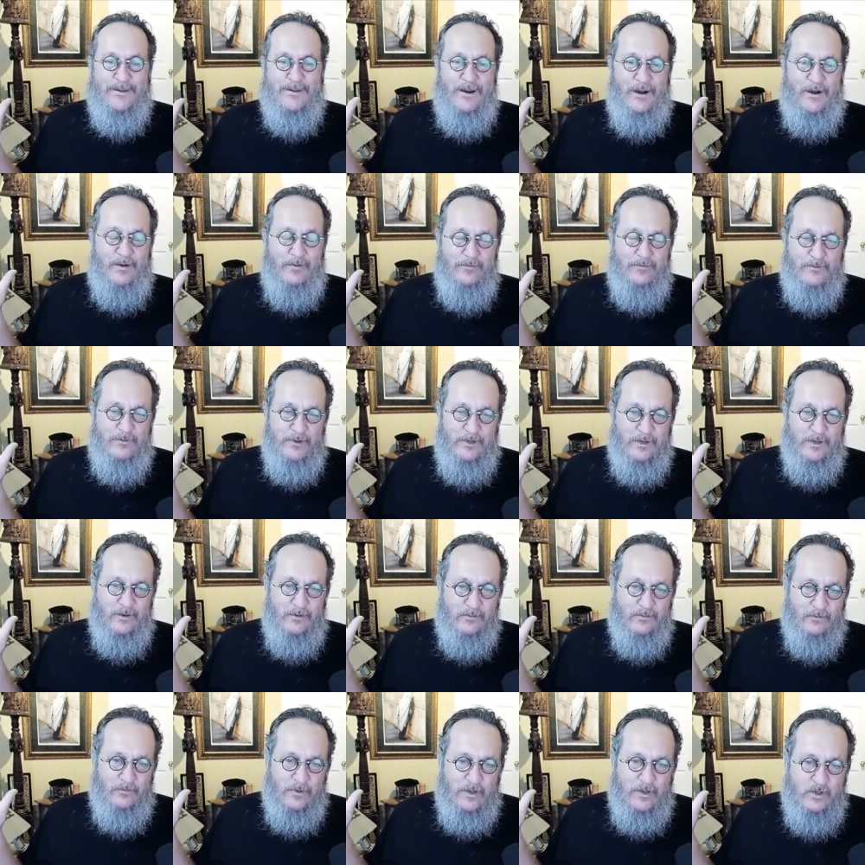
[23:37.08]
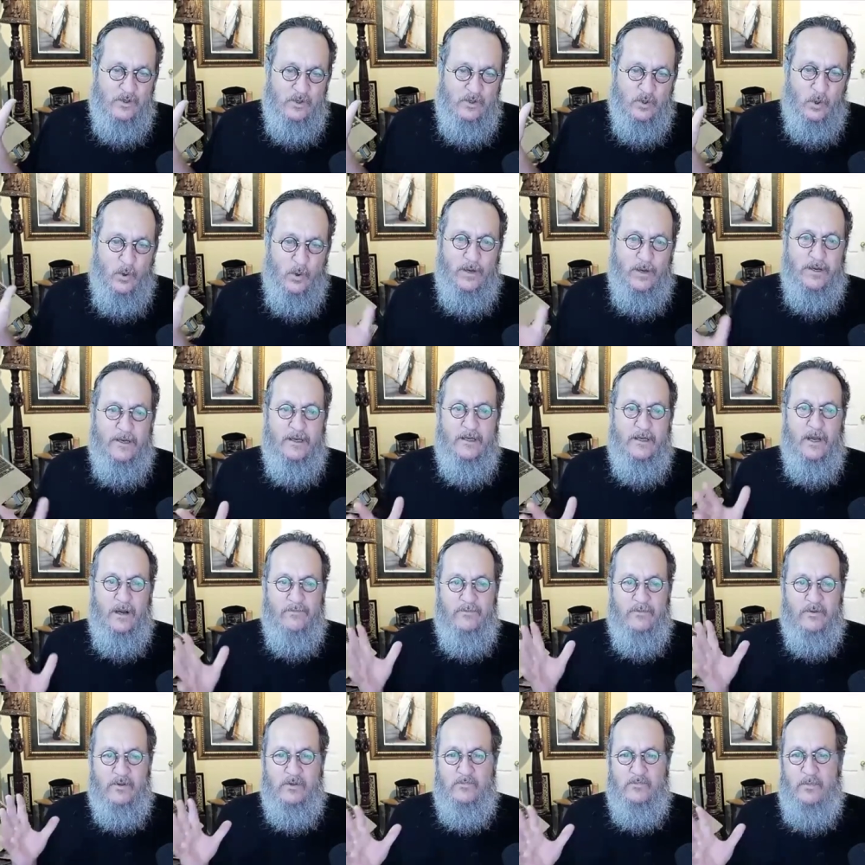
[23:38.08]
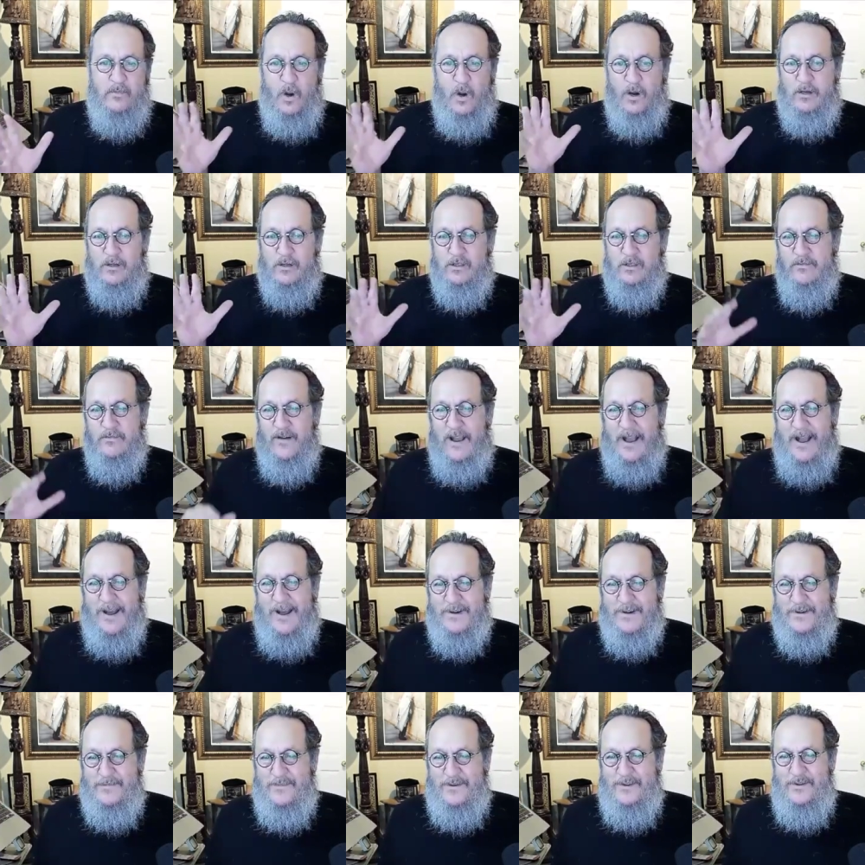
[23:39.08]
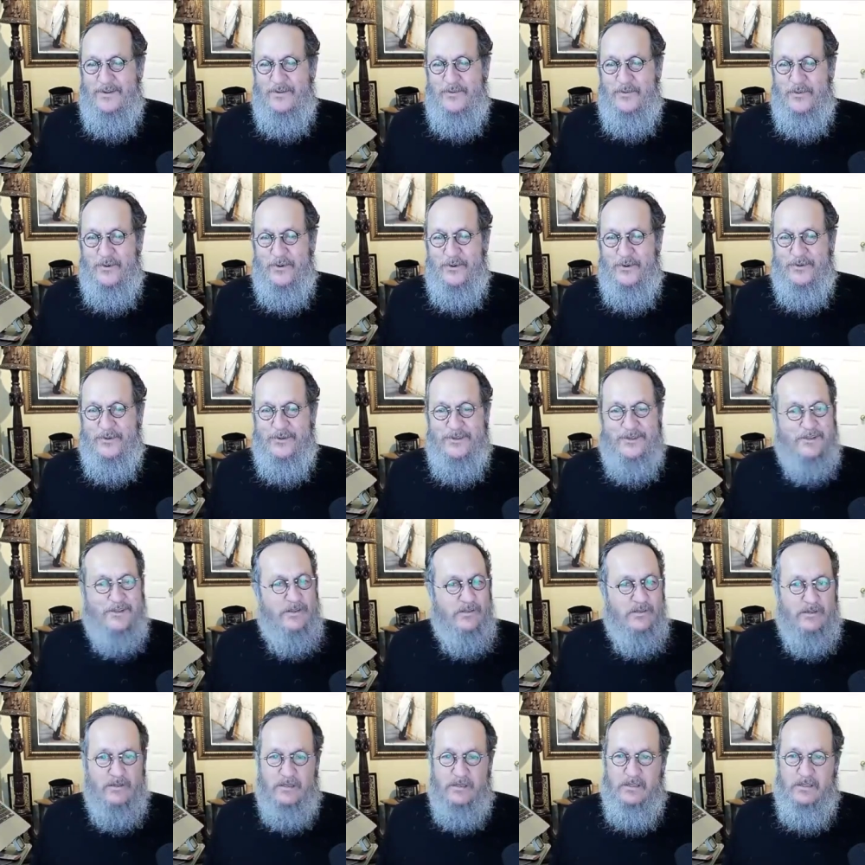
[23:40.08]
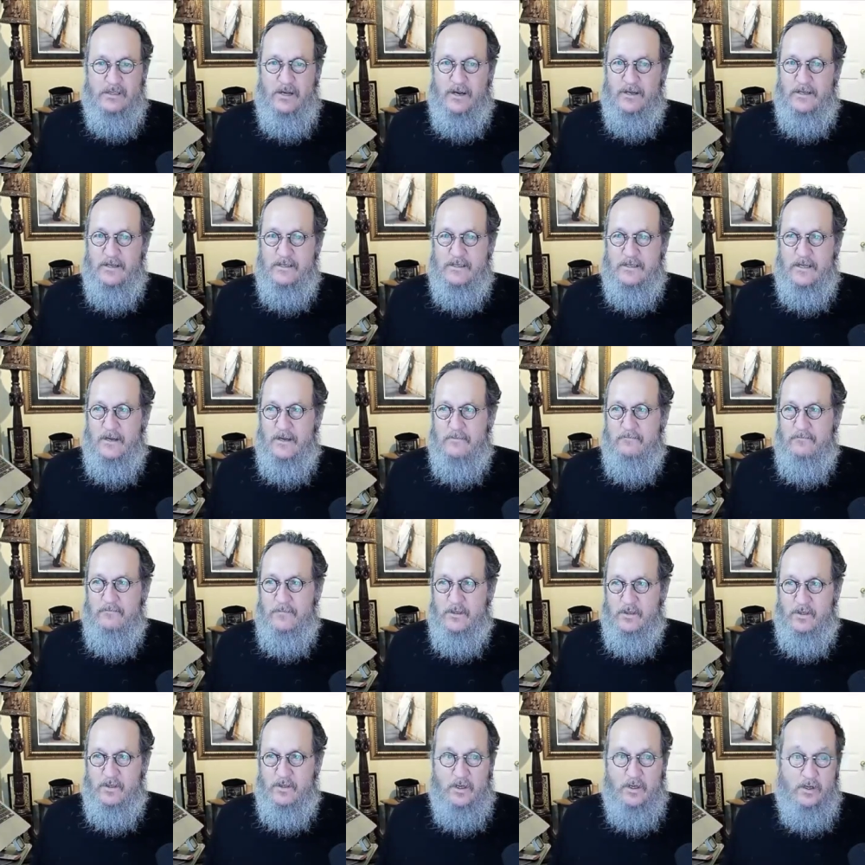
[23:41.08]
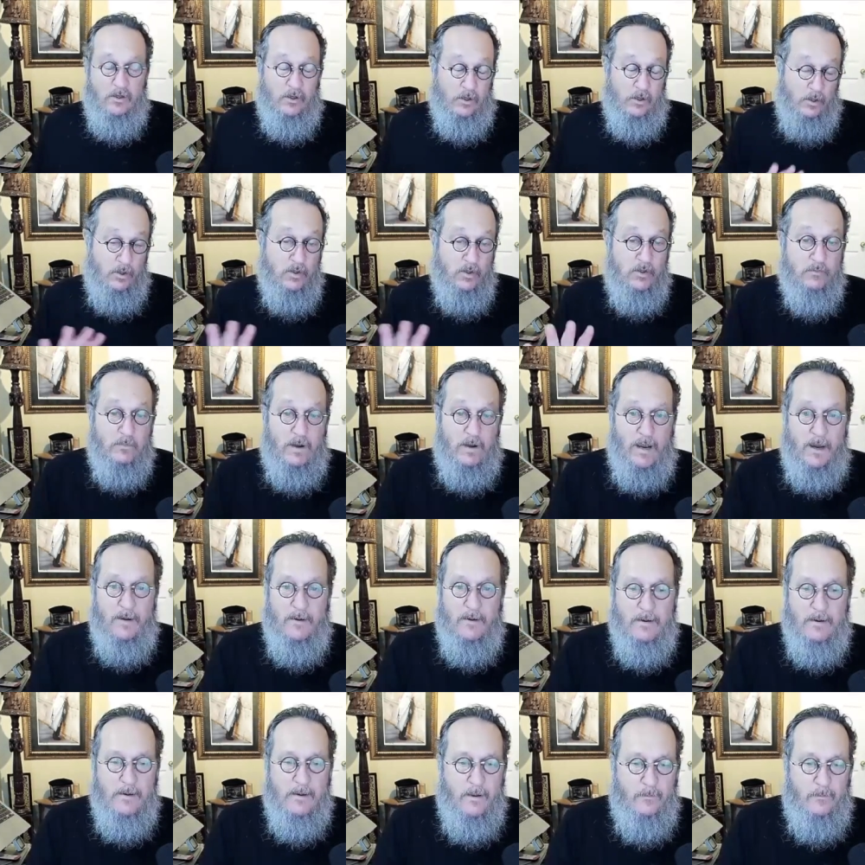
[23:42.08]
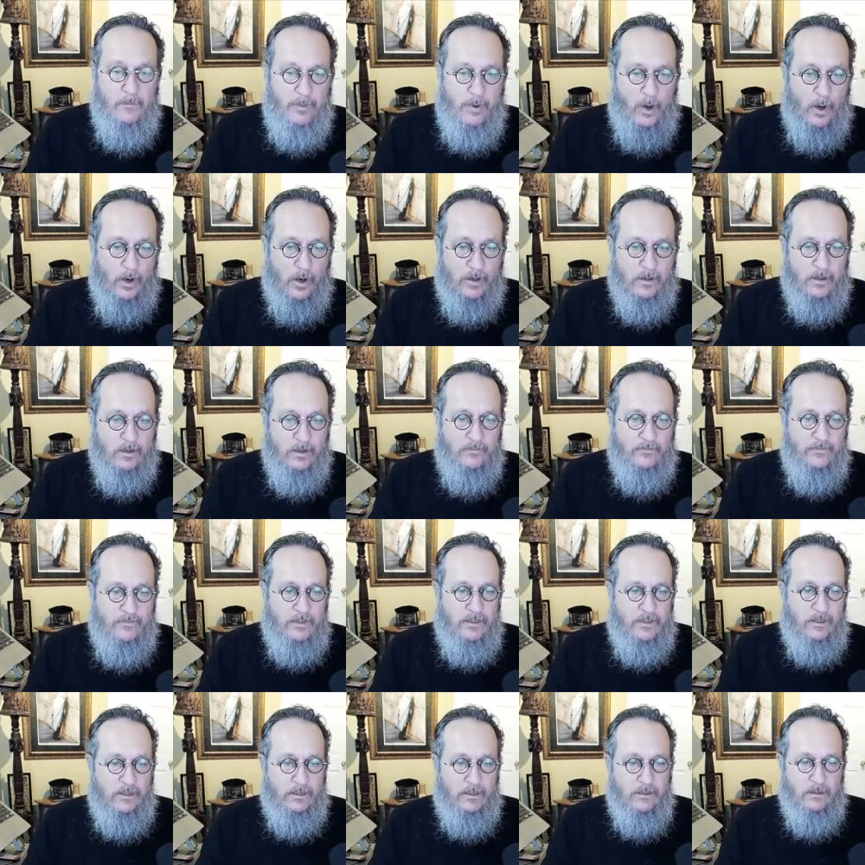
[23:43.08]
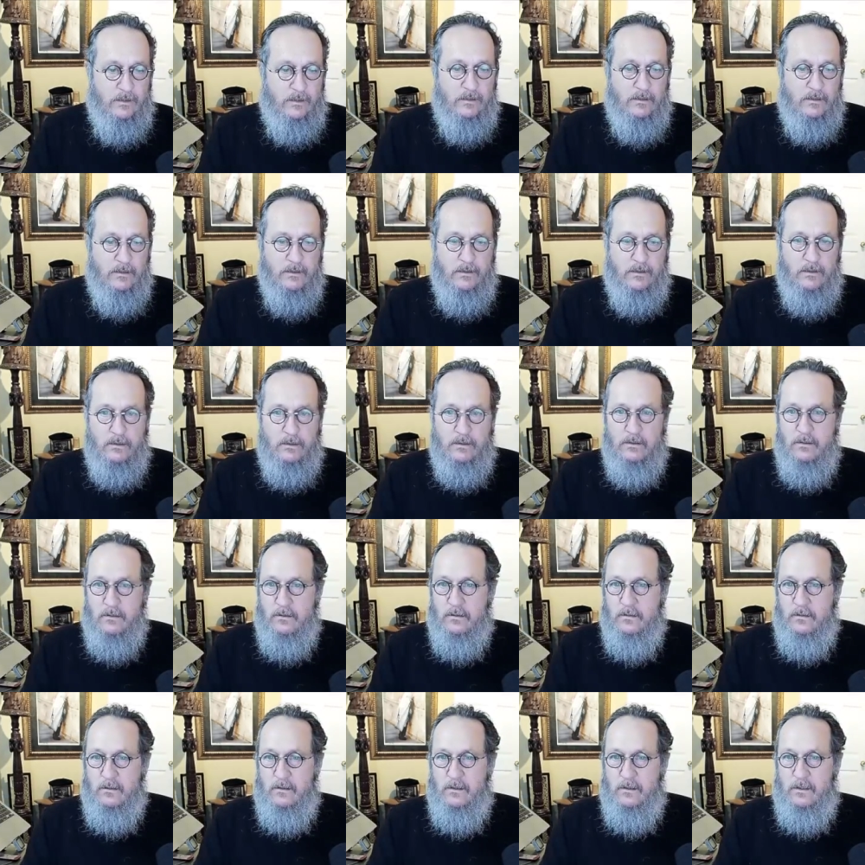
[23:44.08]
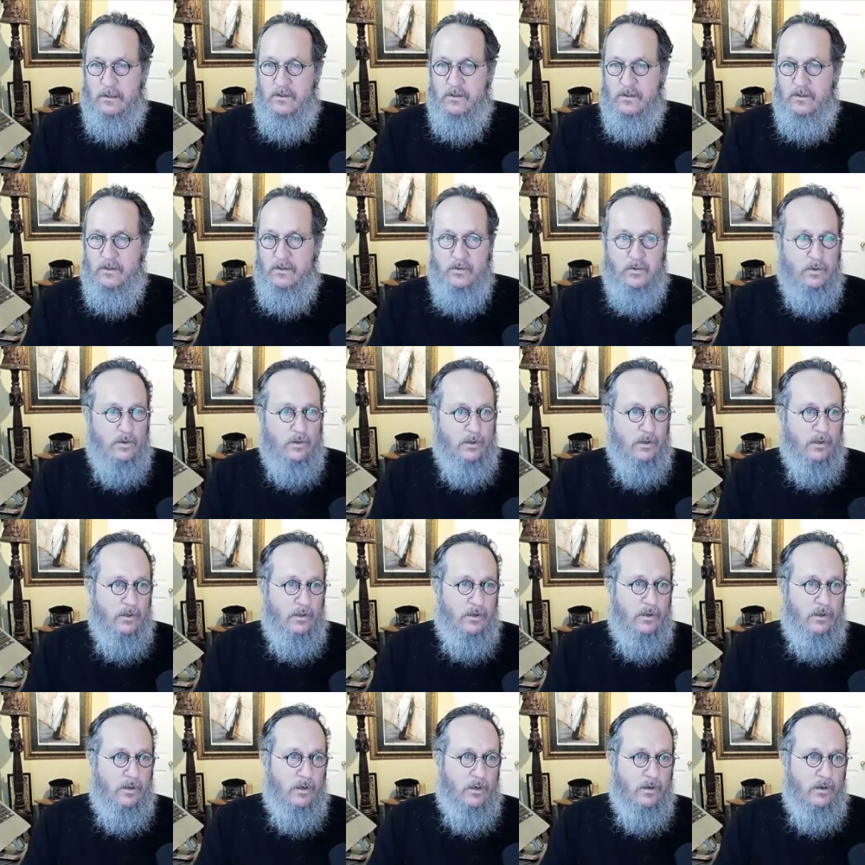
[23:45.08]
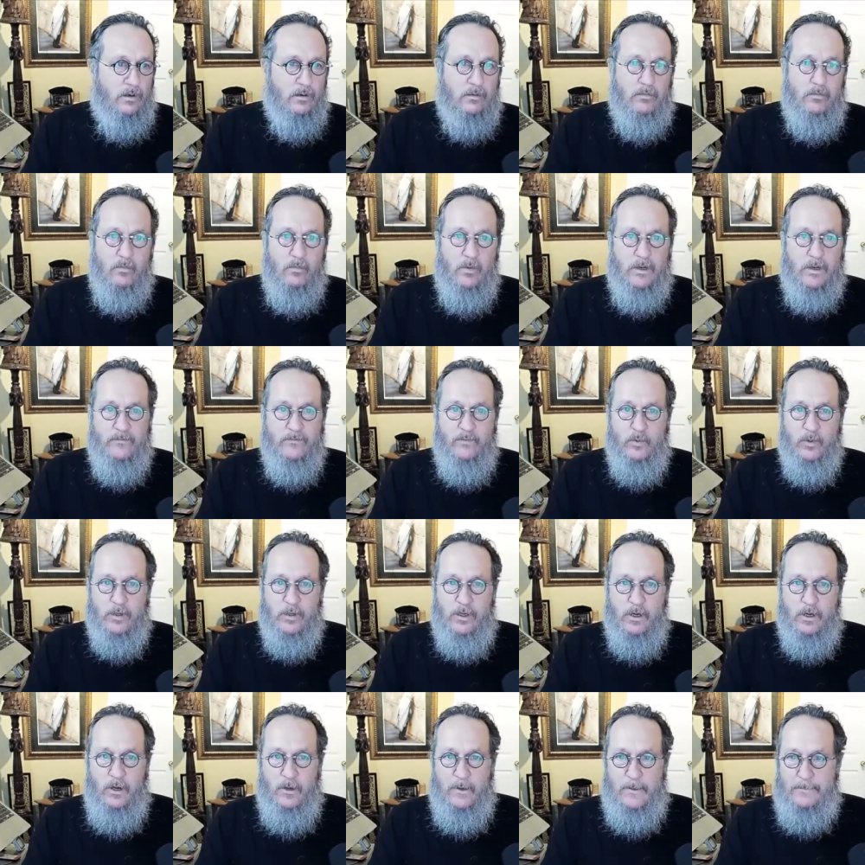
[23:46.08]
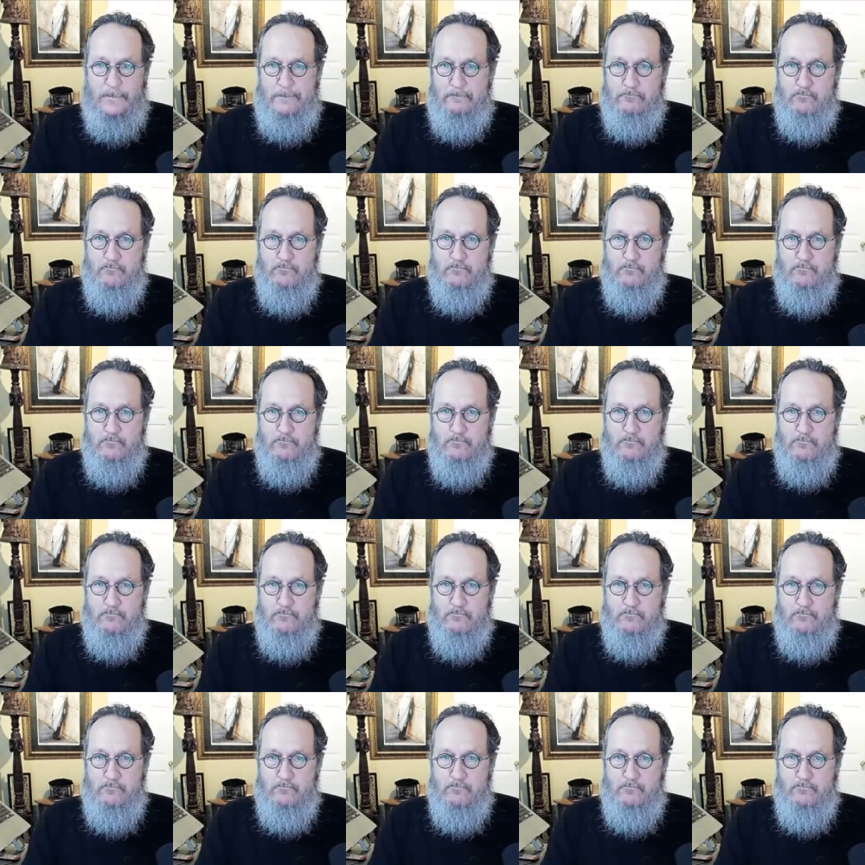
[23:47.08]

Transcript: of the rejoining of the sparks of Adam in the world, and this is an exciting time. This concludes my part of the the shiur or whatever you want to call it,